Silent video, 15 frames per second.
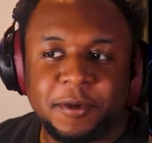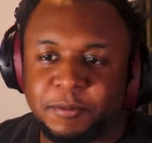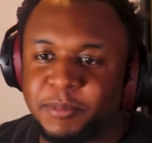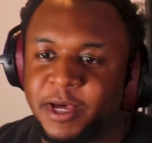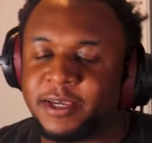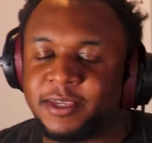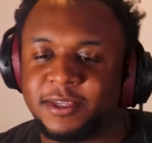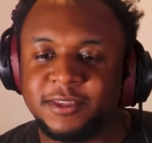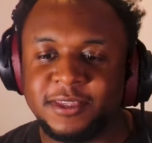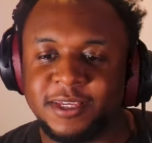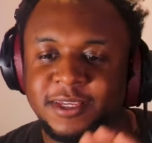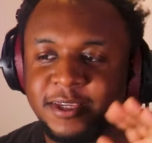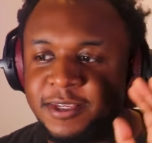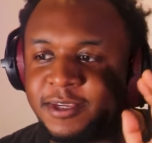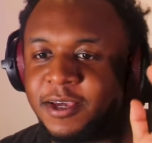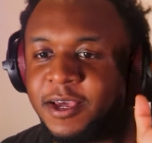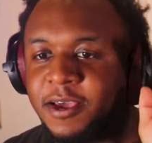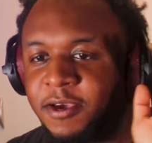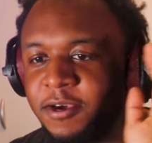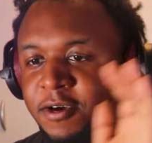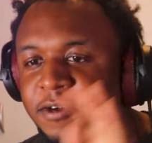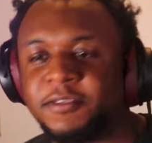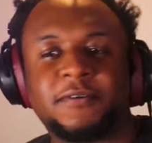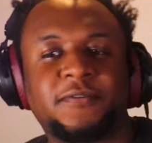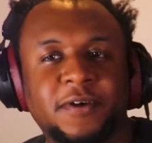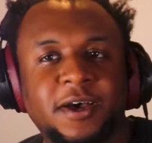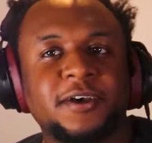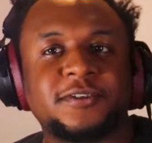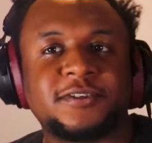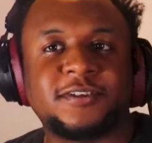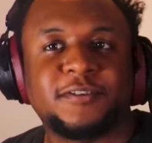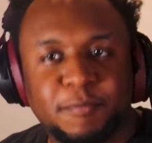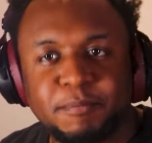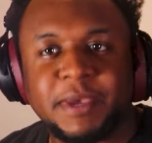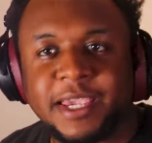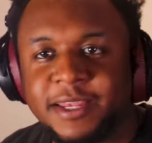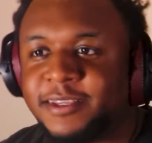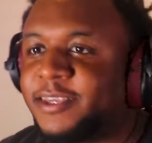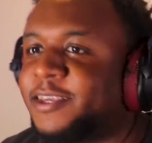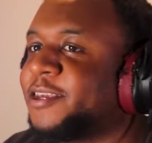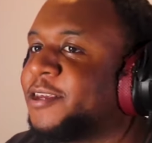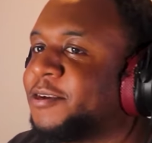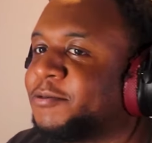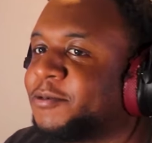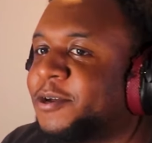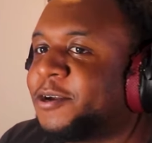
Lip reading: Back in the first main key